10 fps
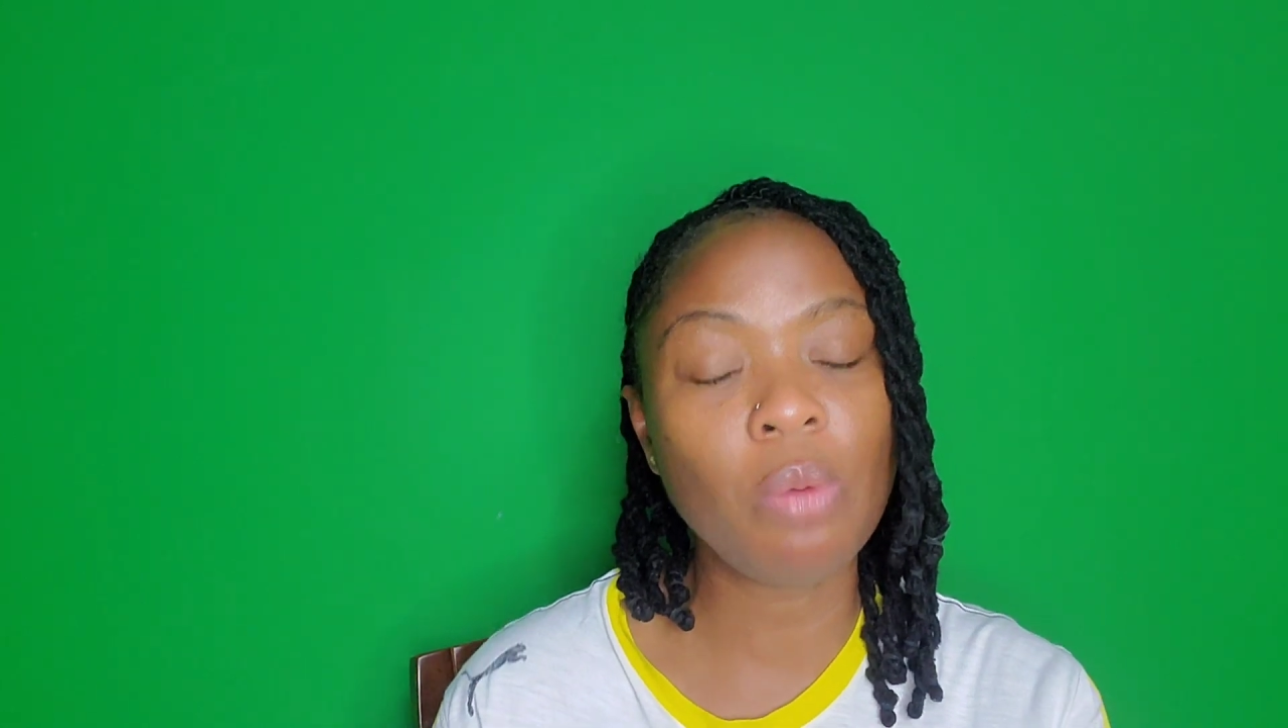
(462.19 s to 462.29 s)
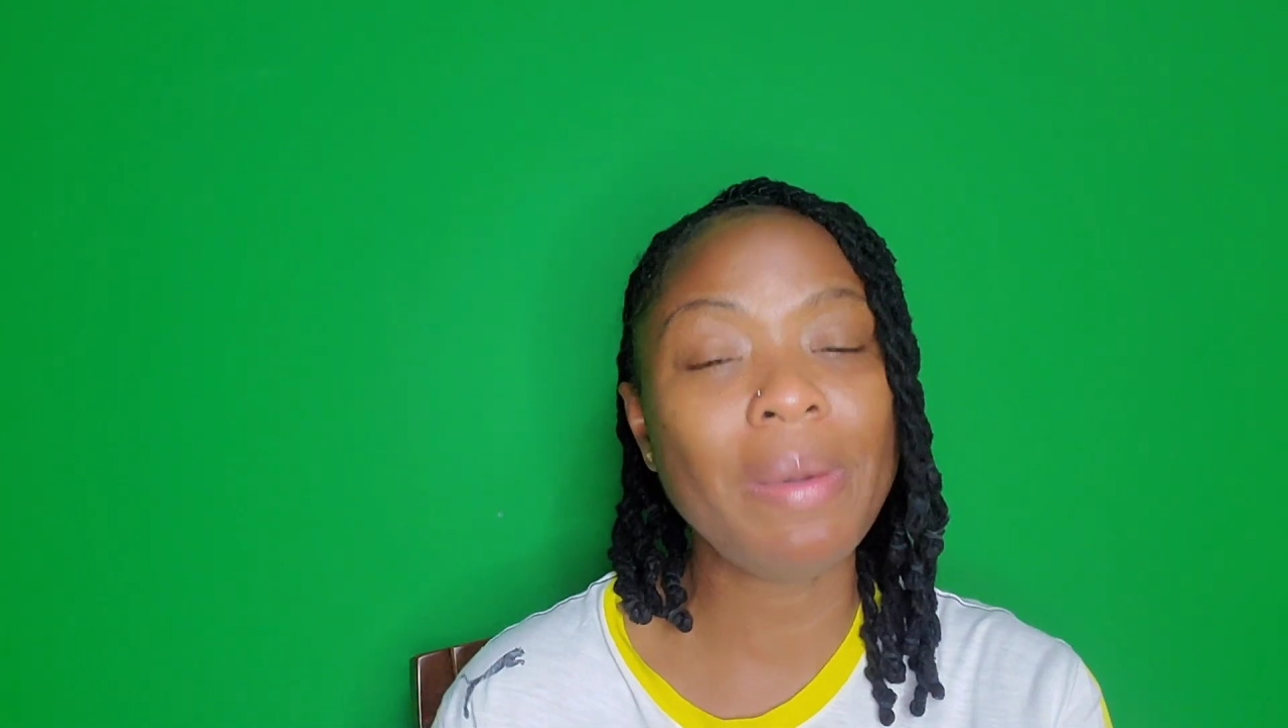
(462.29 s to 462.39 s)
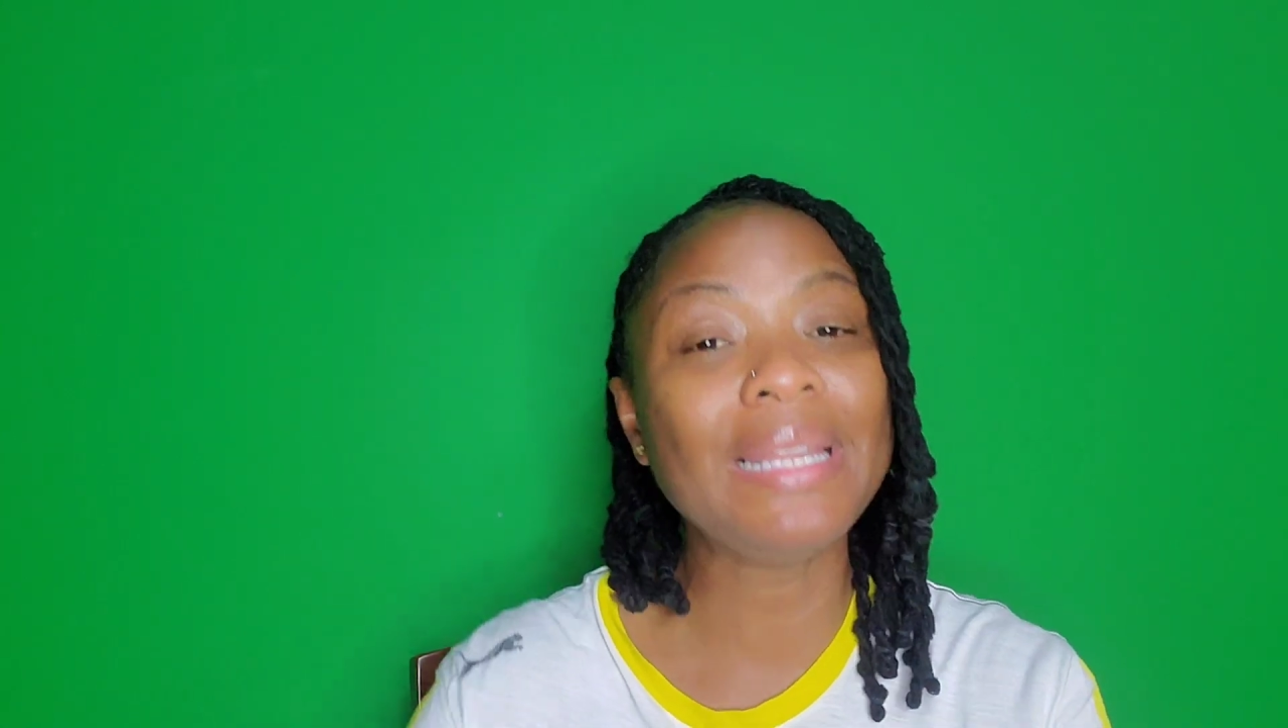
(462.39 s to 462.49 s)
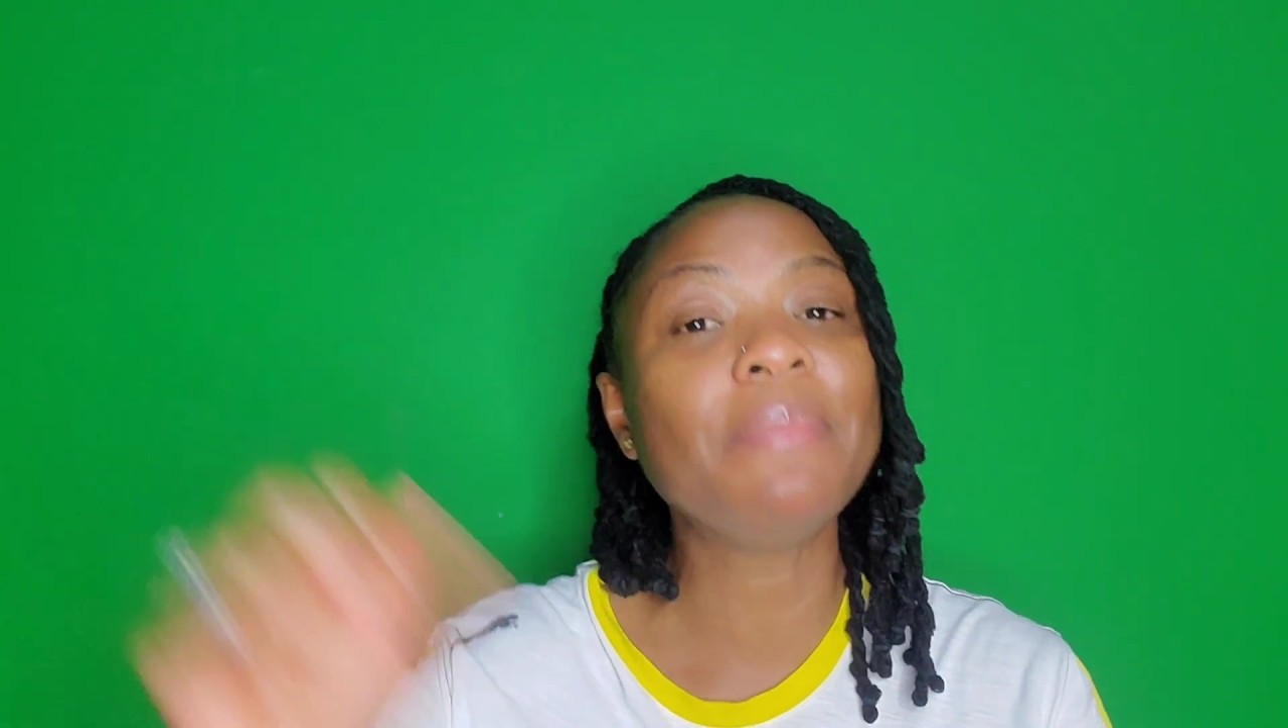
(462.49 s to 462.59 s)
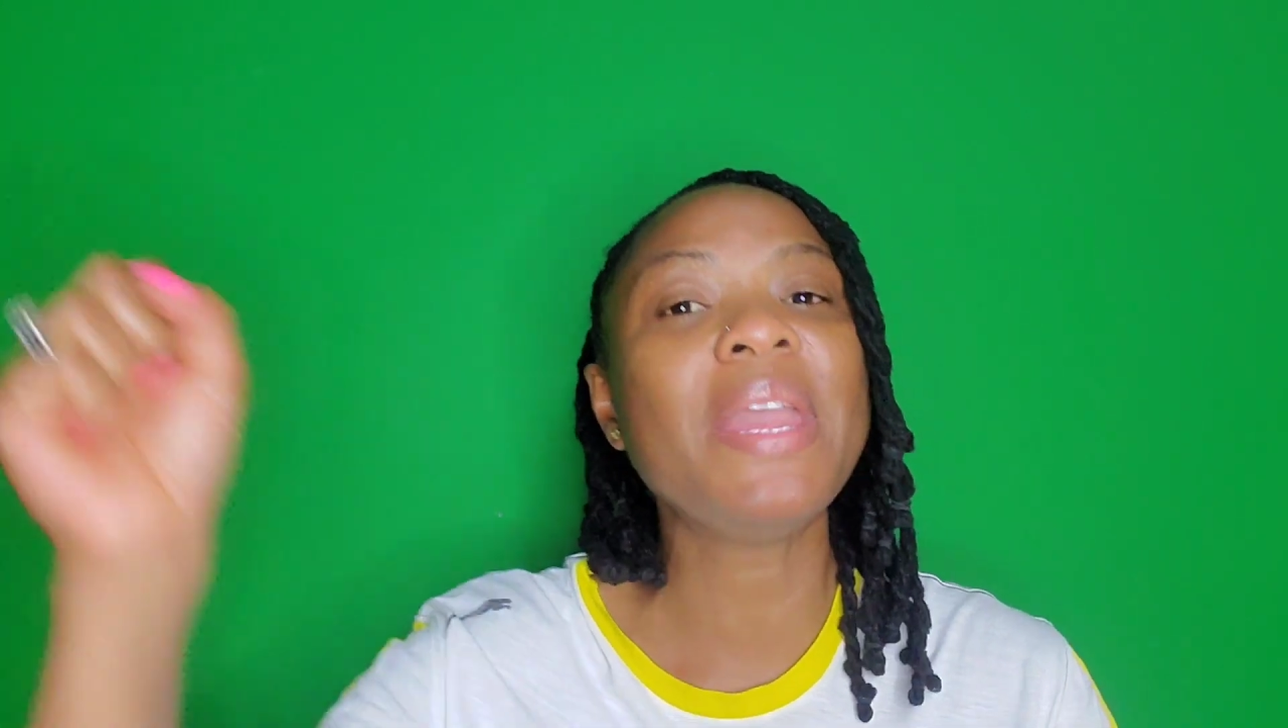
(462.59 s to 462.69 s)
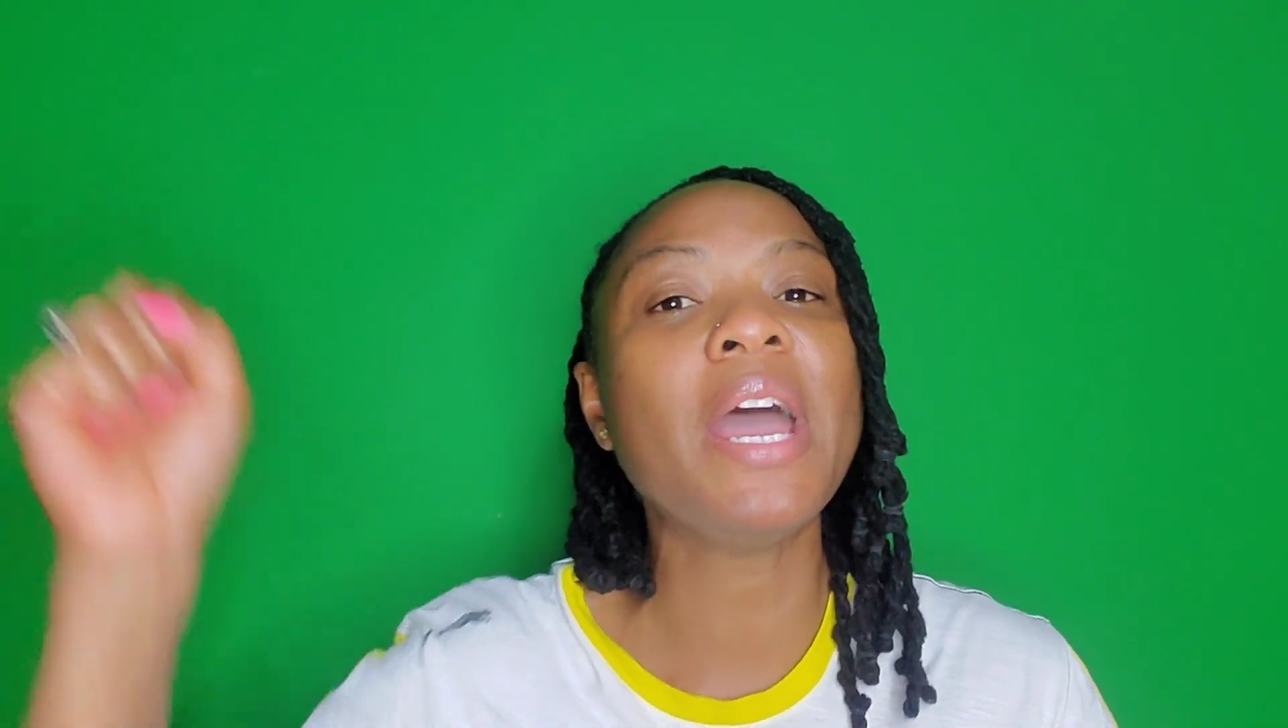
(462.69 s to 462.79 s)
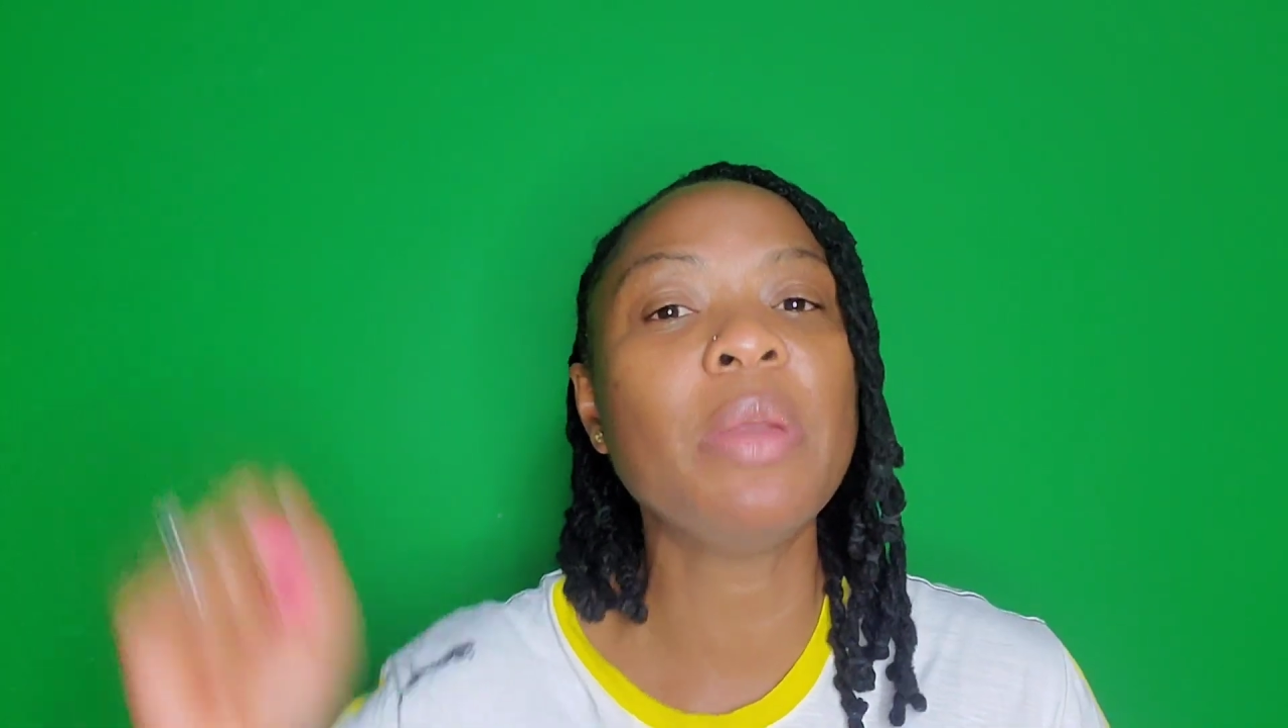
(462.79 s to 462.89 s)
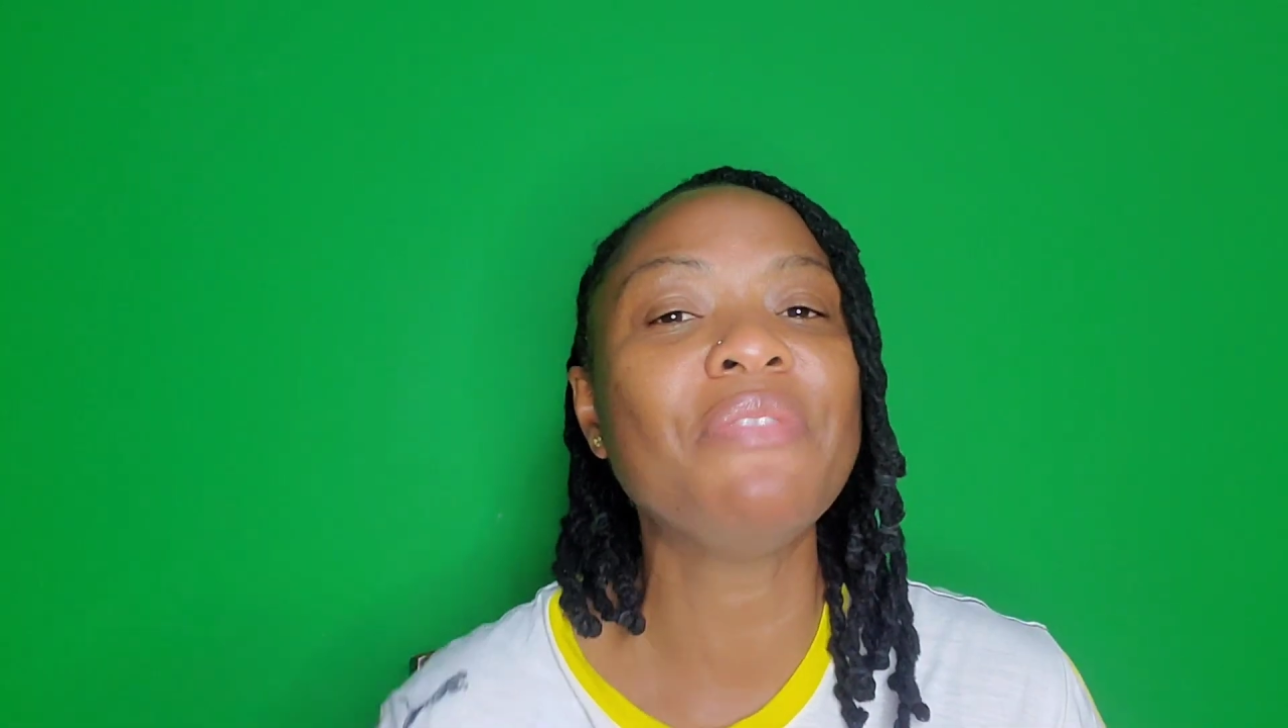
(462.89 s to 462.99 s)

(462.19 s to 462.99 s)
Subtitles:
Oma, let me help.